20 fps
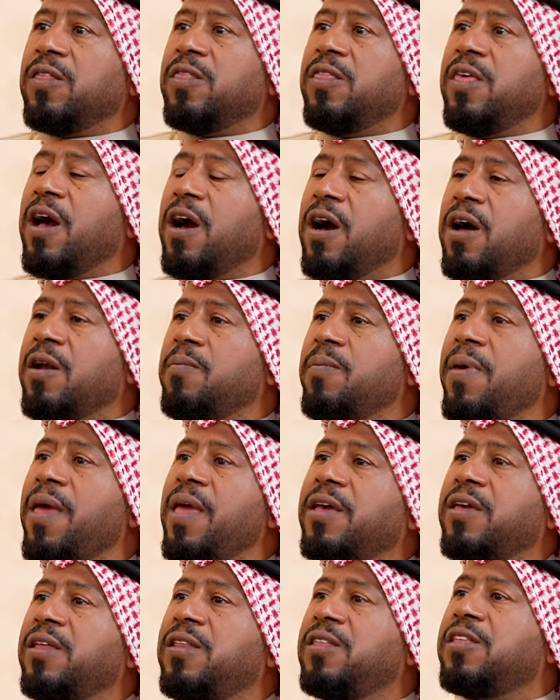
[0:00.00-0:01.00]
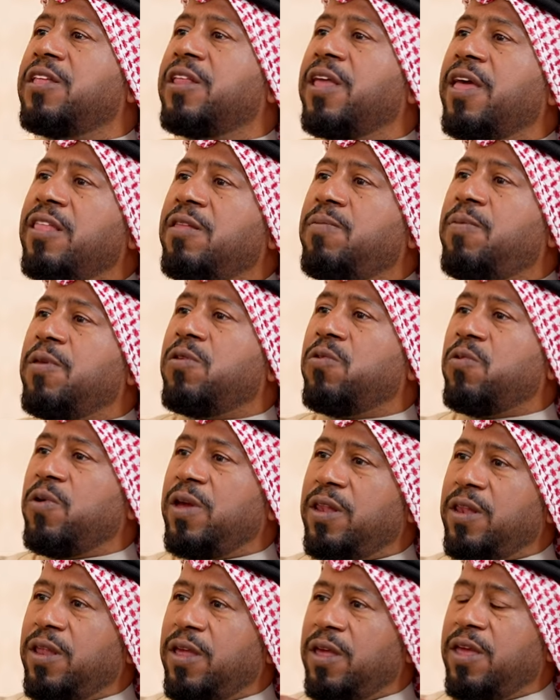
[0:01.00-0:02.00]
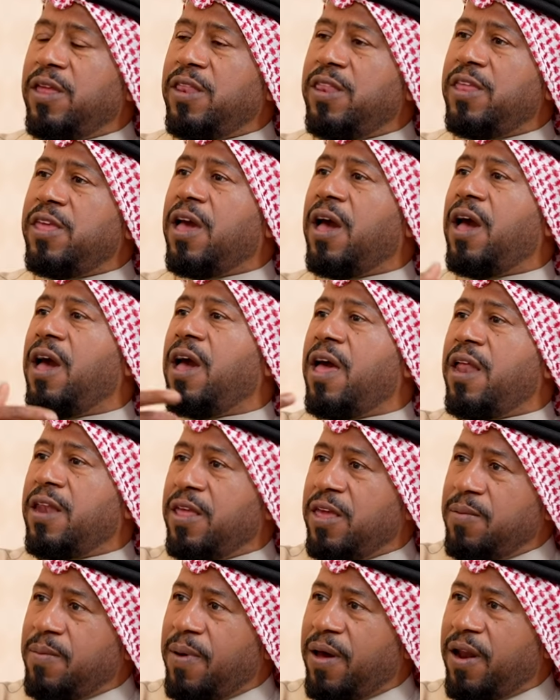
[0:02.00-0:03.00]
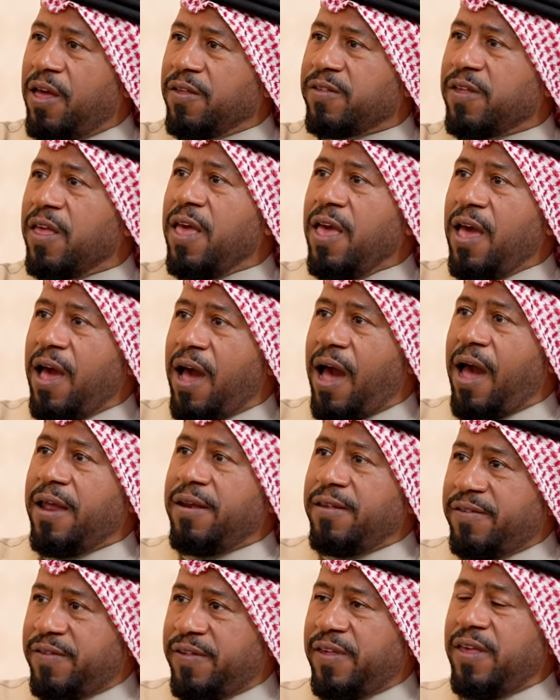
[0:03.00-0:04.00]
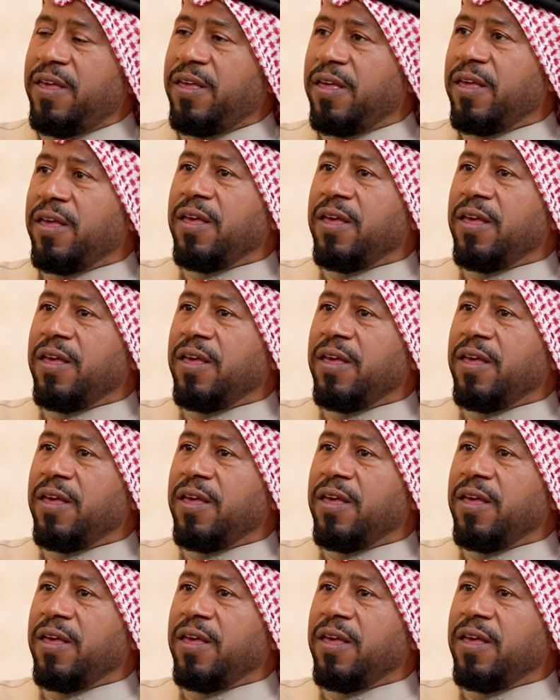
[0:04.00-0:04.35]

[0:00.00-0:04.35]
they are making trade between India and Emirates. And see,